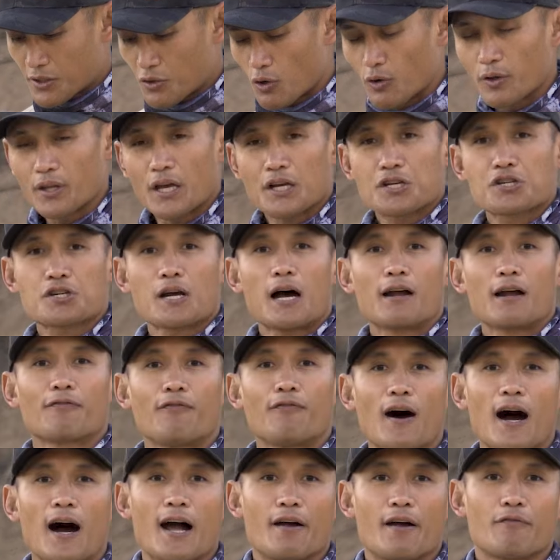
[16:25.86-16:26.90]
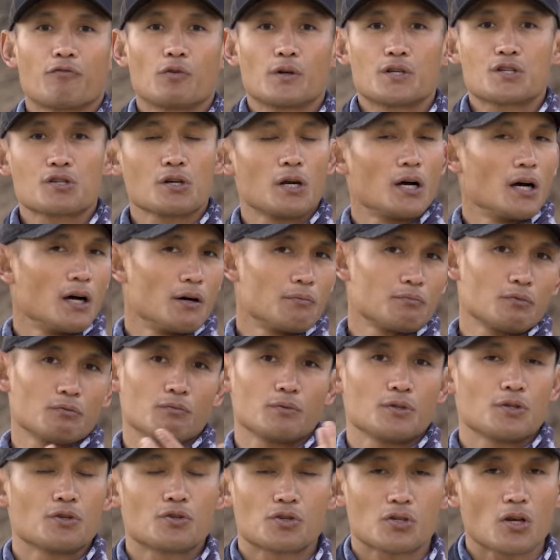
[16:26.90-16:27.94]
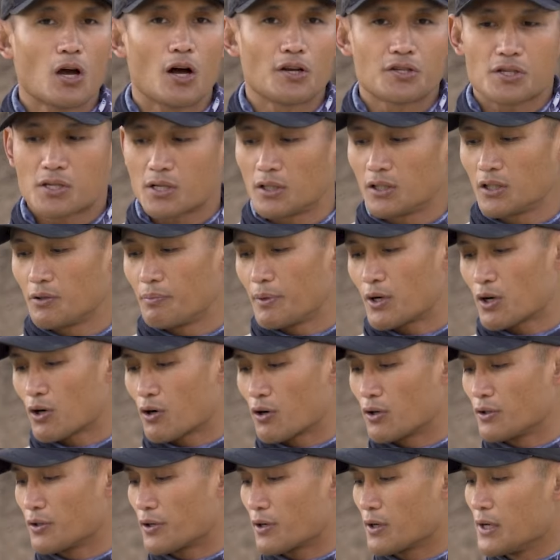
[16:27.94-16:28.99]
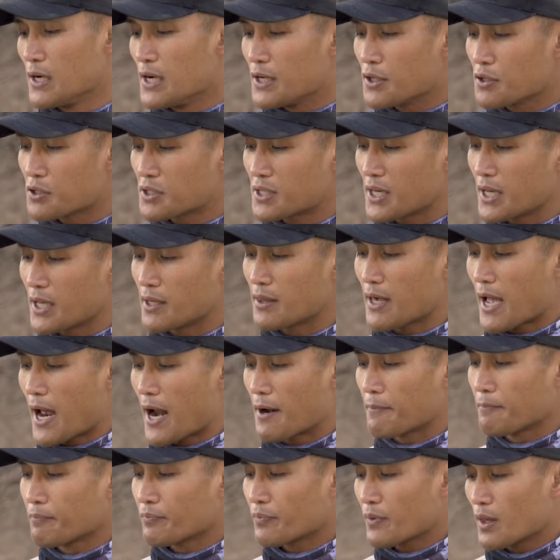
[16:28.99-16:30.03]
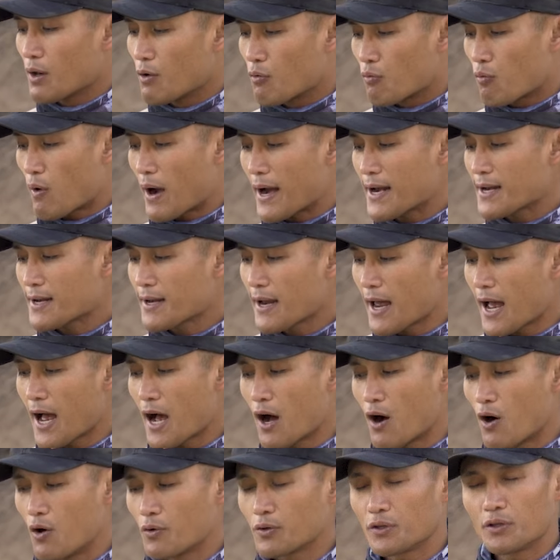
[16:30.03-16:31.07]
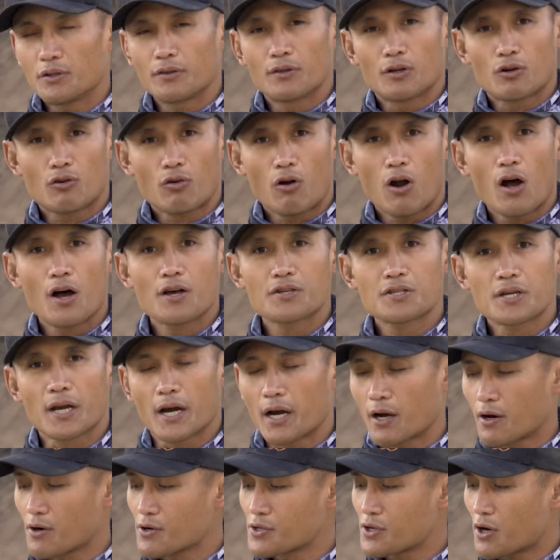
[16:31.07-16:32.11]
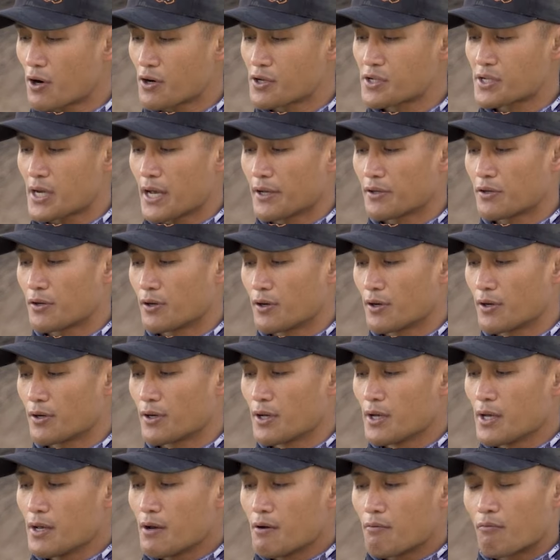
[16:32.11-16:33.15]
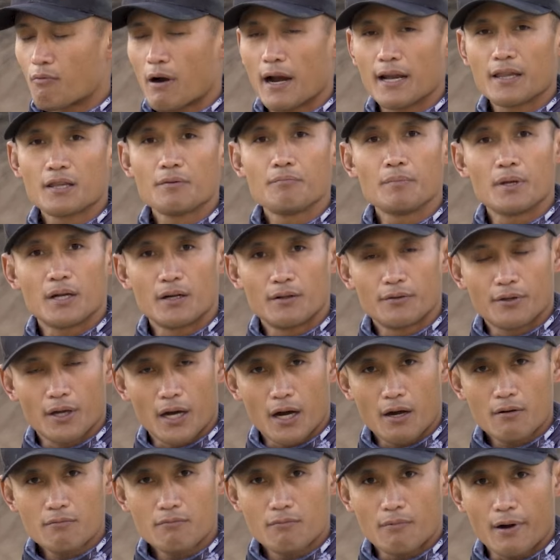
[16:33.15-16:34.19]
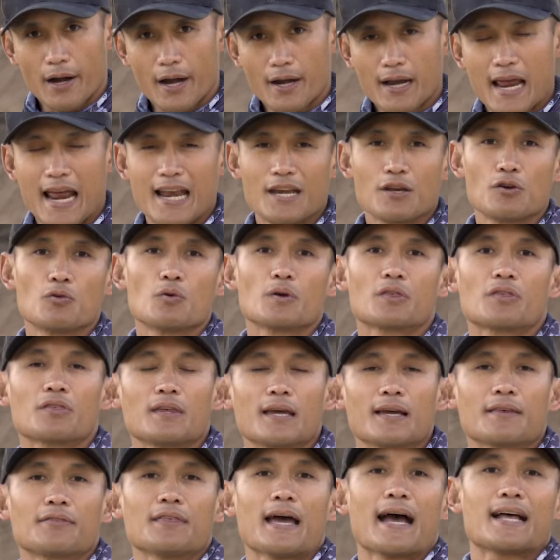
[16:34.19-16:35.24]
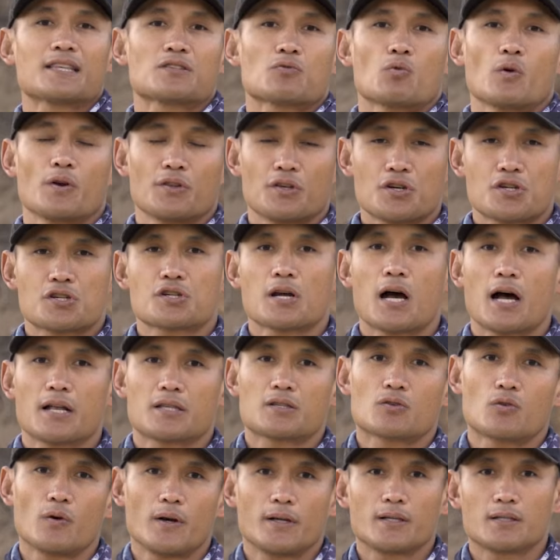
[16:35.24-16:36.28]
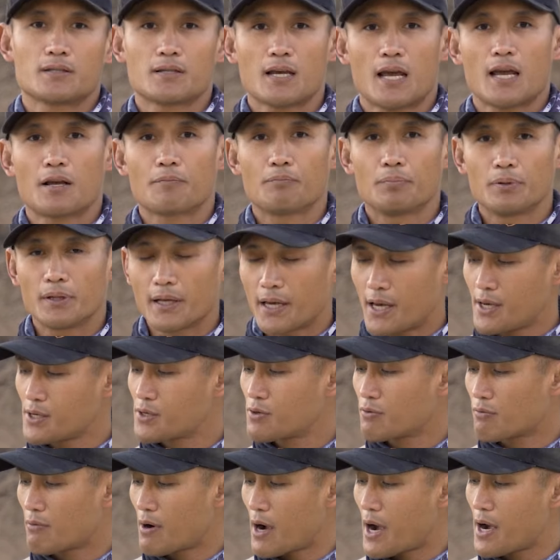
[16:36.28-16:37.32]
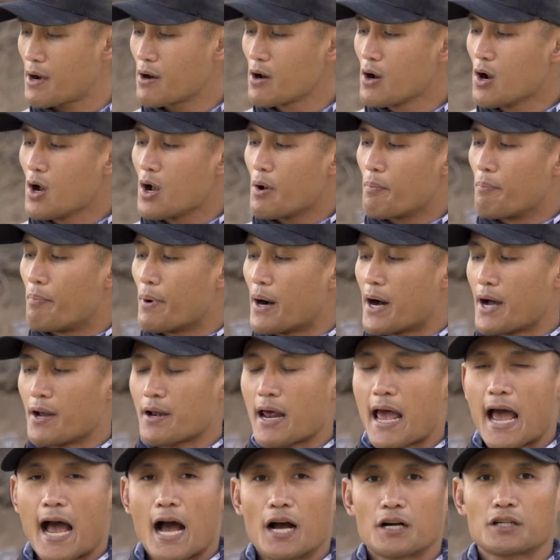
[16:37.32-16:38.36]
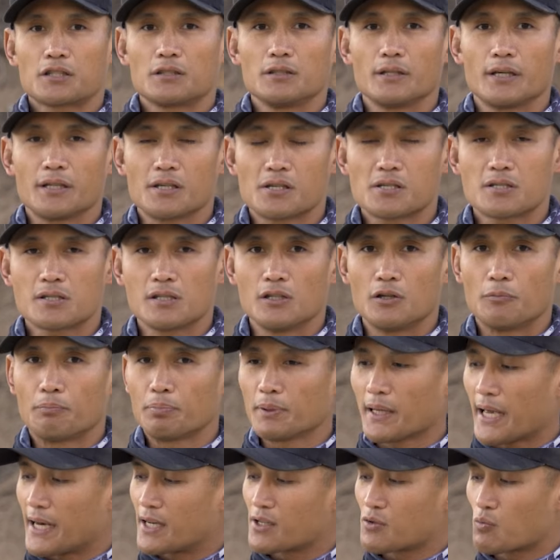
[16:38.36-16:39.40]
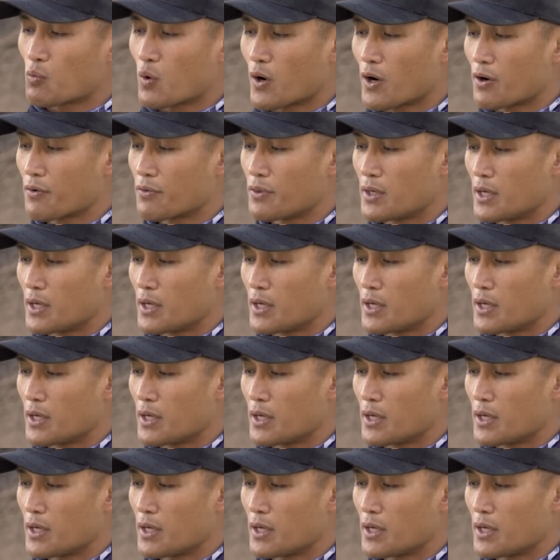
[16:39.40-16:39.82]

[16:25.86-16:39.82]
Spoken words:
let's go to that shot five, which you saw just a little bit earlier. You see that right now, the crosshairs are centered right in the middle there, right? And you would think that's where the shot's going to take place, right? But actually the steel plate is where